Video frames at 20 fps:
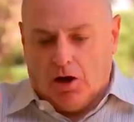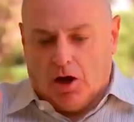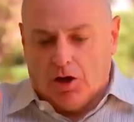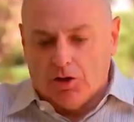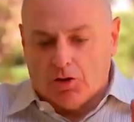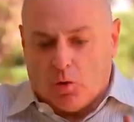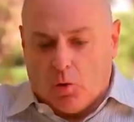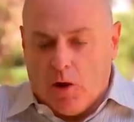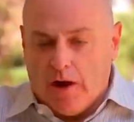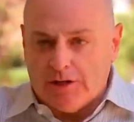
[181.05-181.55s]

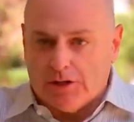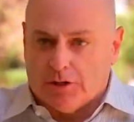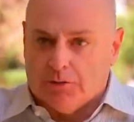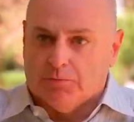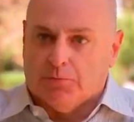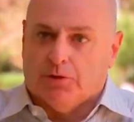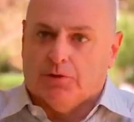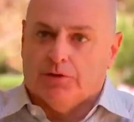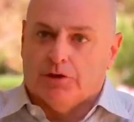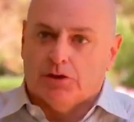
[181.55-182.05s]

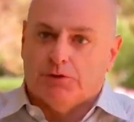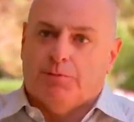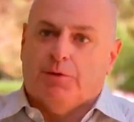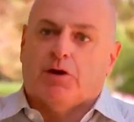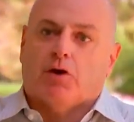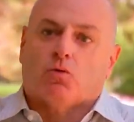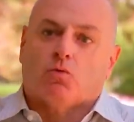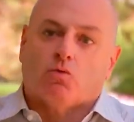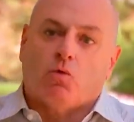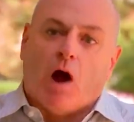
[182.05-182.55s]
unquestionable there's
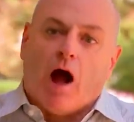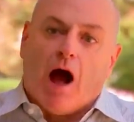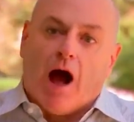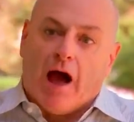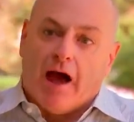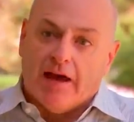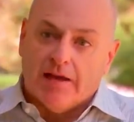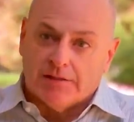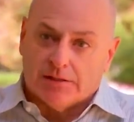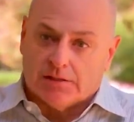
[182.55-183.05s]
been a
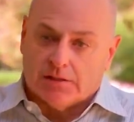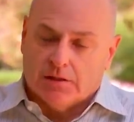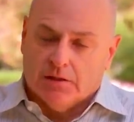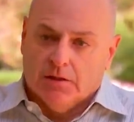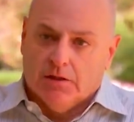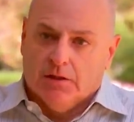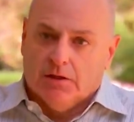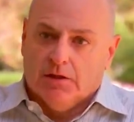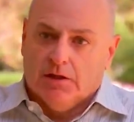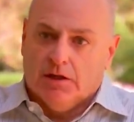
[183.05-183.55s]
rise
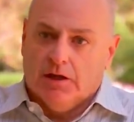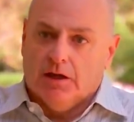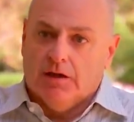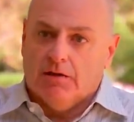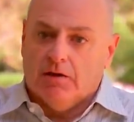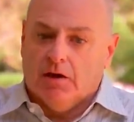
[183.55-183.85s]
in